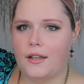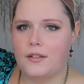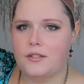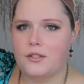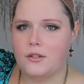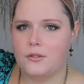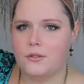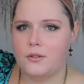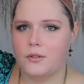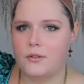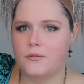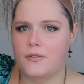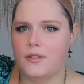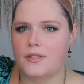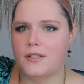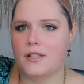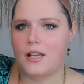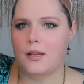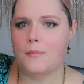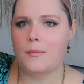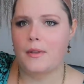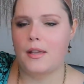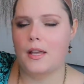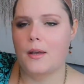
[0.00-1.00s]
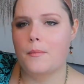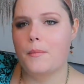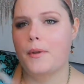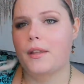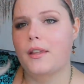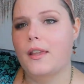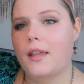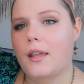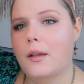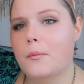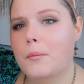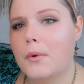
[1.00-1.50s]
I don't know if it's coming up
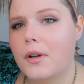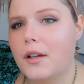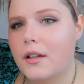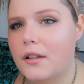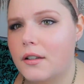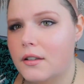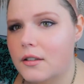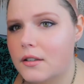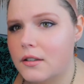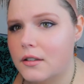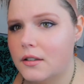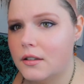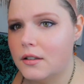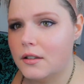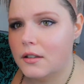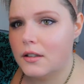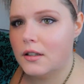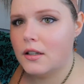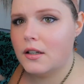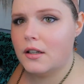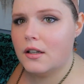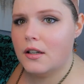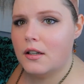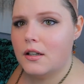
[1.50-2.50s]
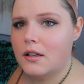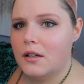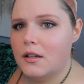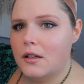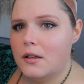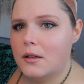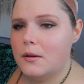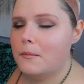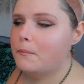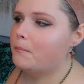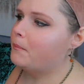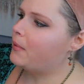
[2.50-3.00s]
in camera.
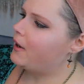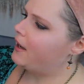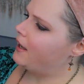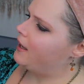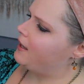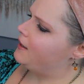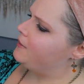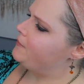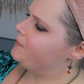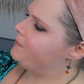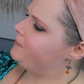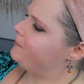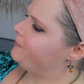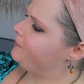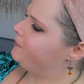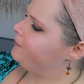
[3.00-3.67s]
But